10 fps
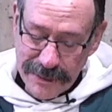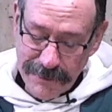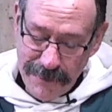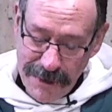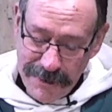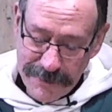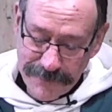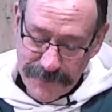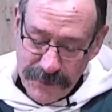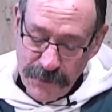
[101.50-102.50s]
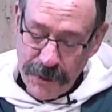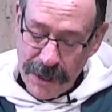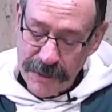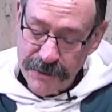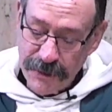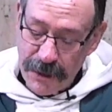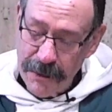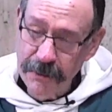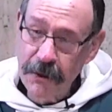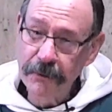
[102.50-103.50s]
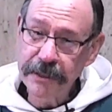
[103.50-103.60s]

Lord, who caused all holy